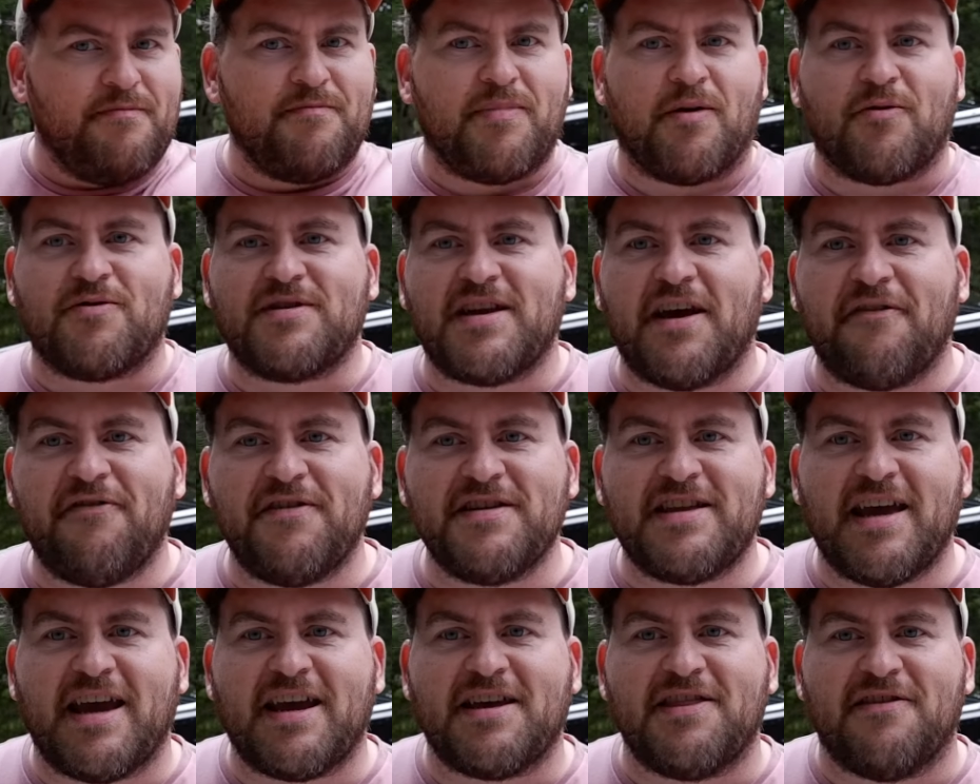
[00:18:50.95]
but we're
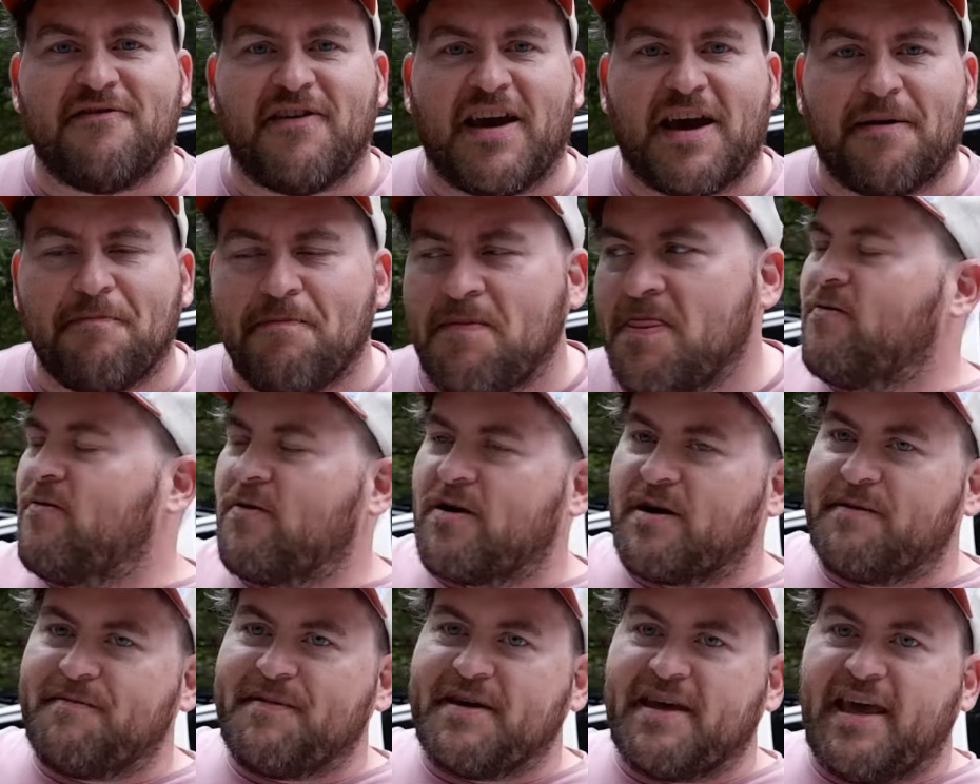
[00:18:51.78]
definitely taking the van.
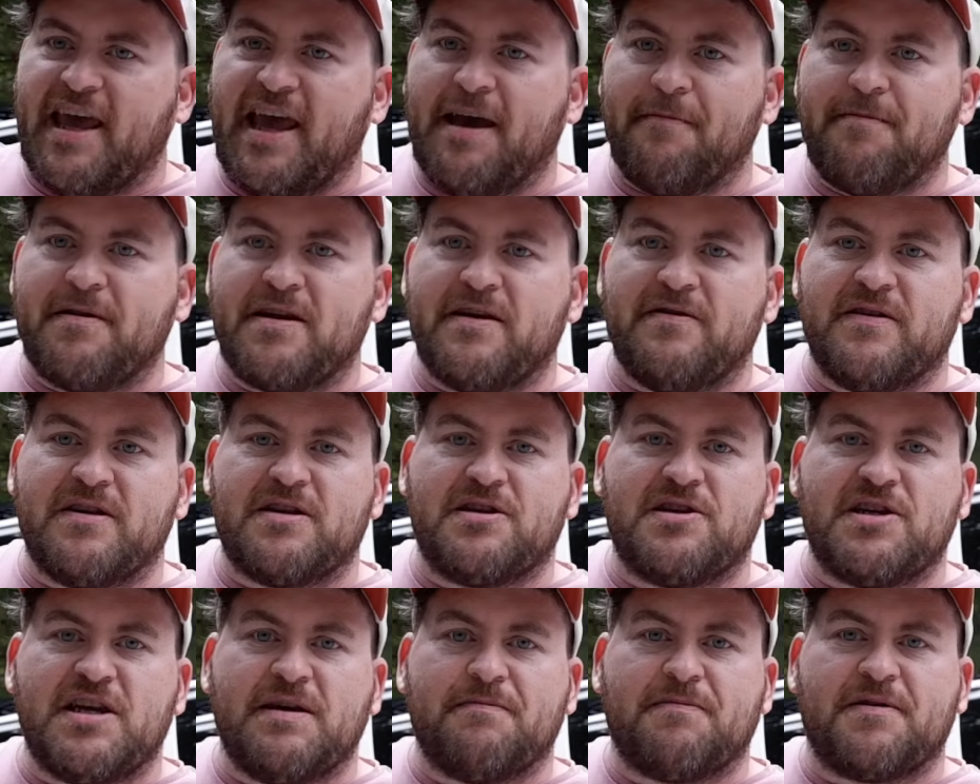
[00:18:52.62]
We're gonna be camping in
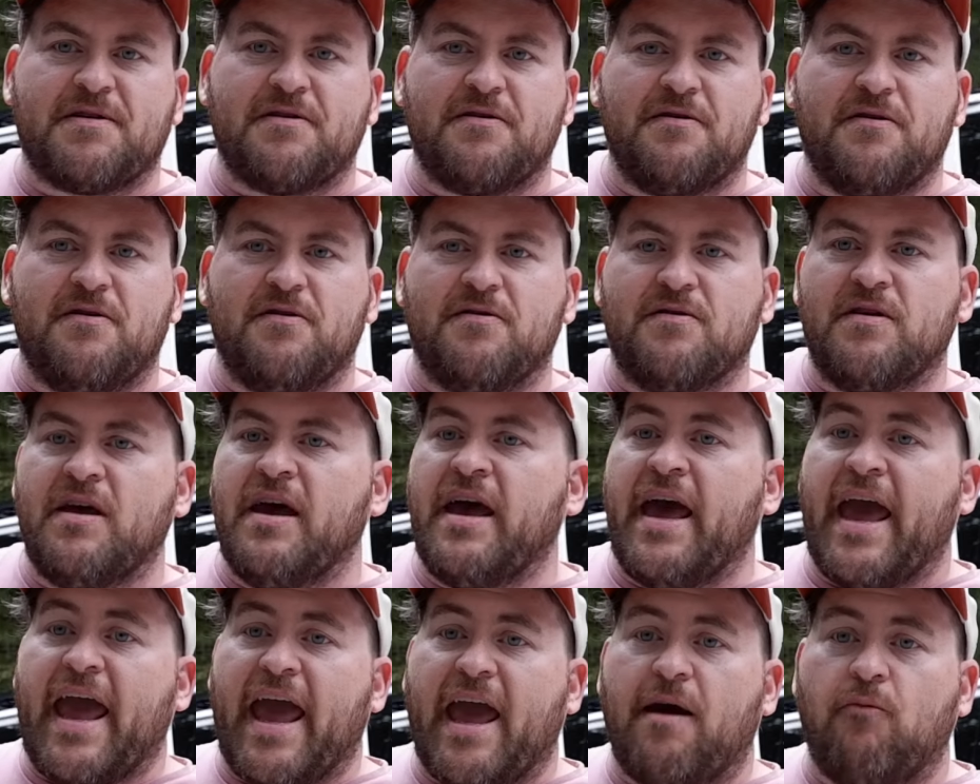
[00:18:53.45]
this Jeep soon,
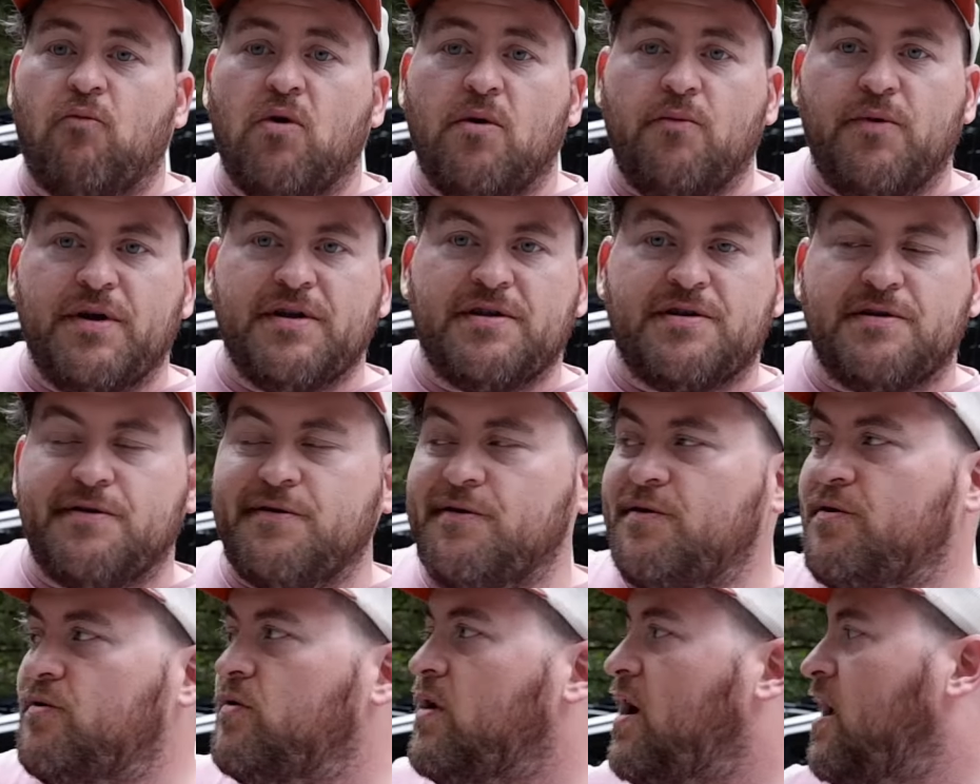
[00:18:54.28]
and when we
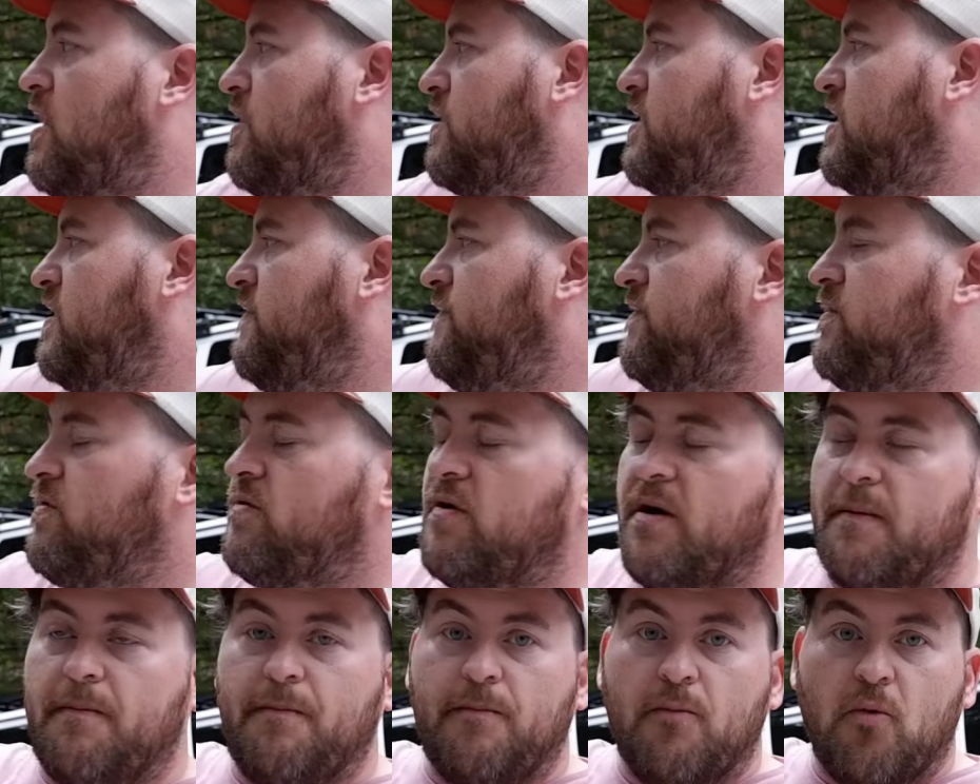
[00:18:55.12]
do, I'll give
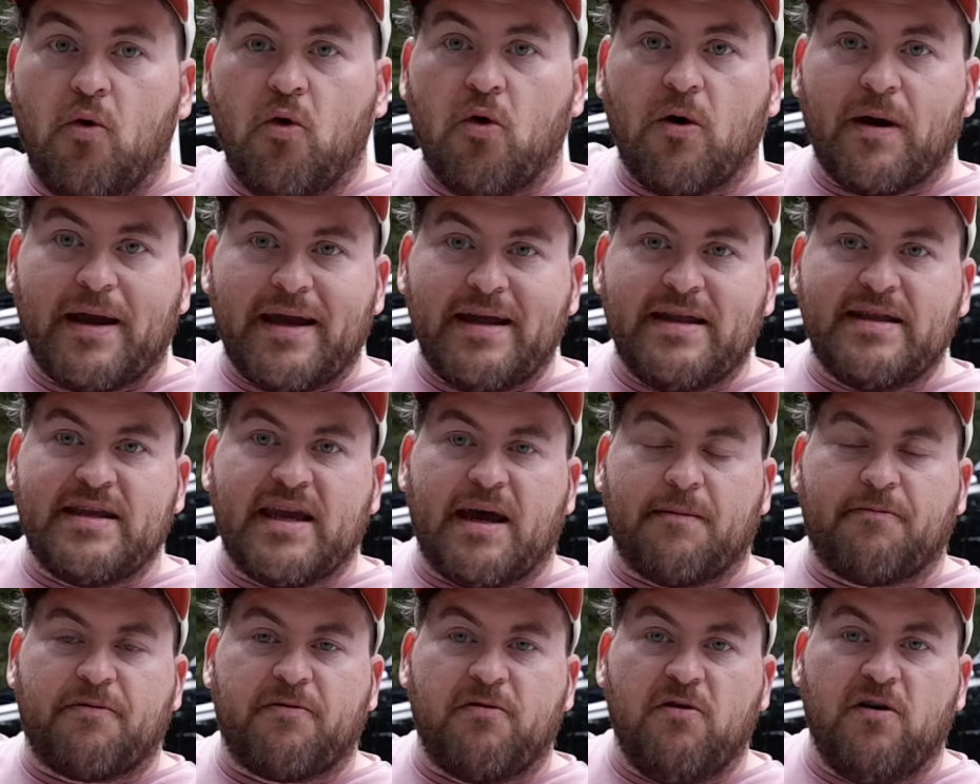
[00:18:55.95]
you a more
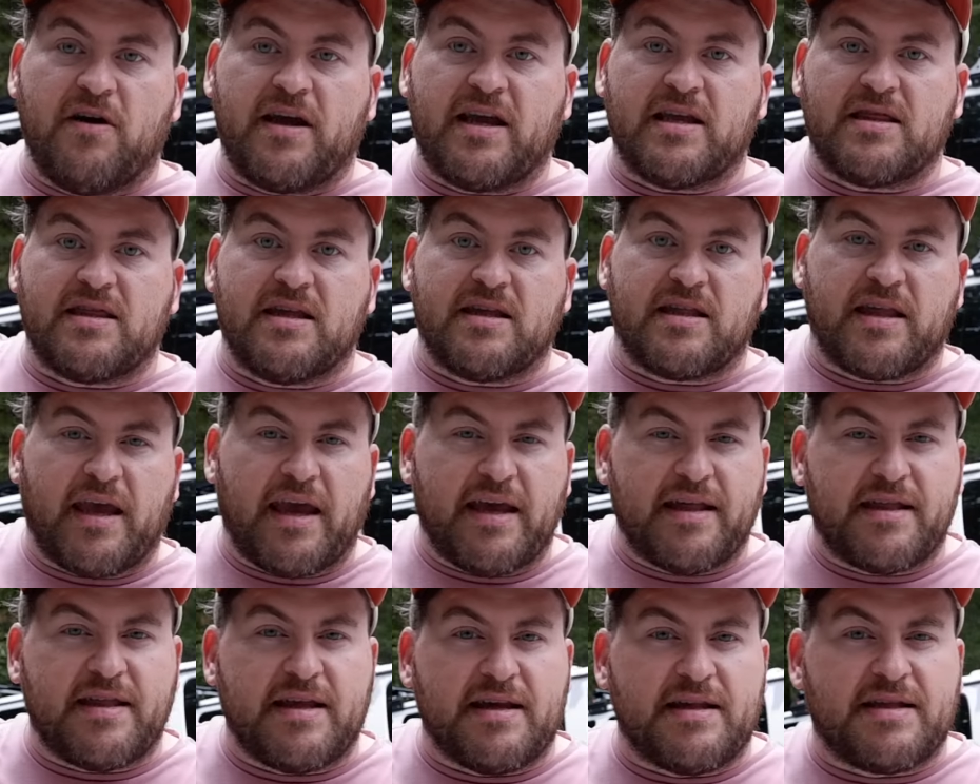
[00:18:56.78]
in-depth look at this
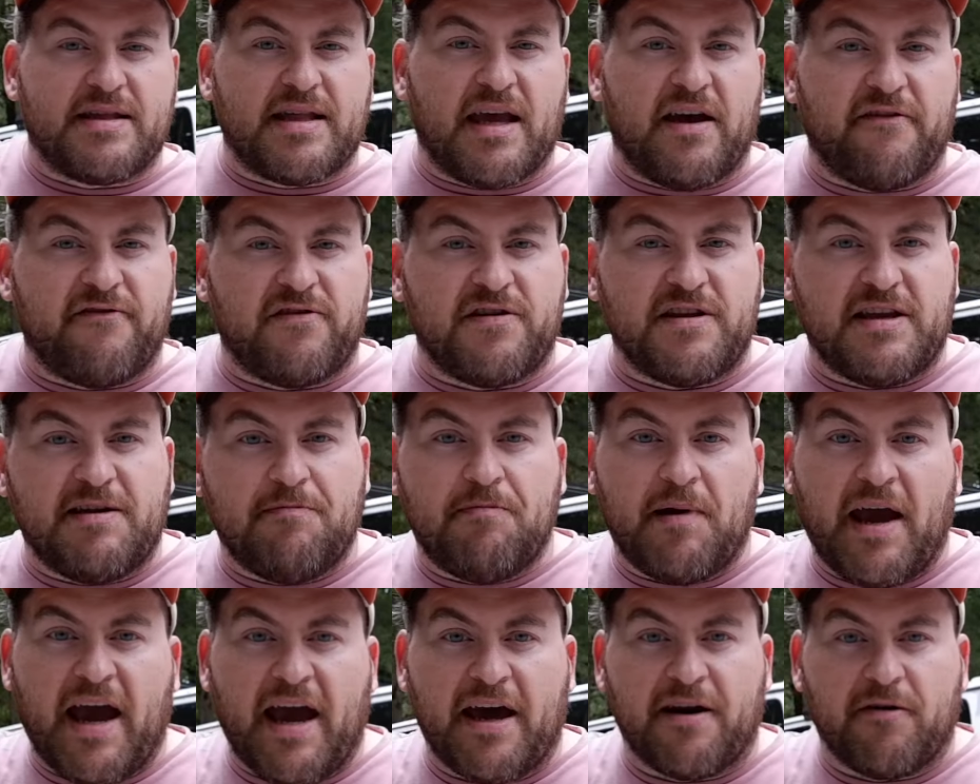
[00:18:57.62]

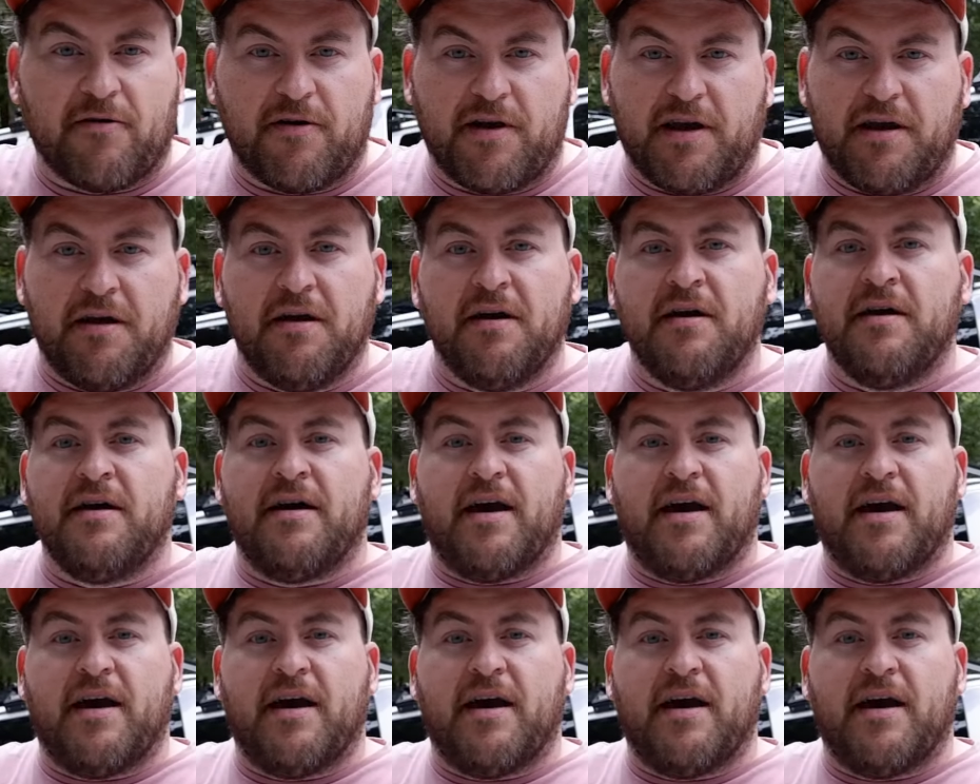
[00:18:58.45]
AC70 battery,